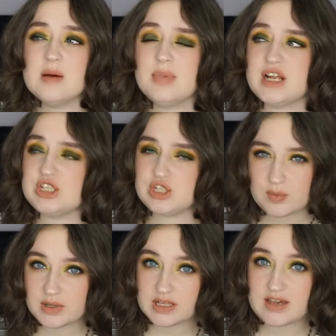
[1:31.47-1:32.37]
But I do
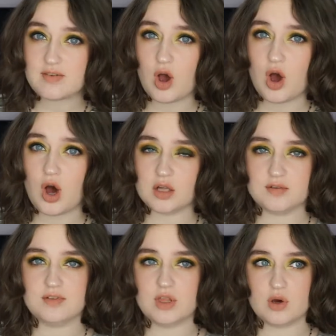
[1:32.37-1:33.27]
believe all
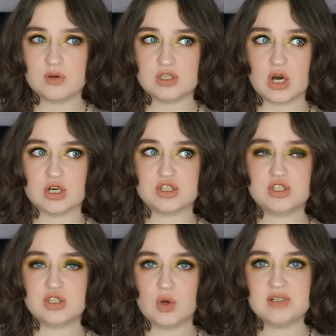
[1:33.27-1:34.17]
of those are
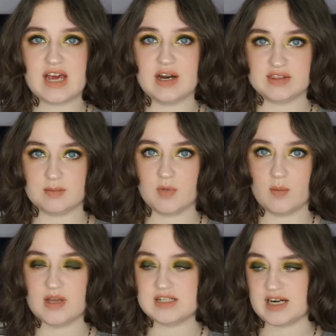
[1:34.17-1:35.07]
sold out at the moment,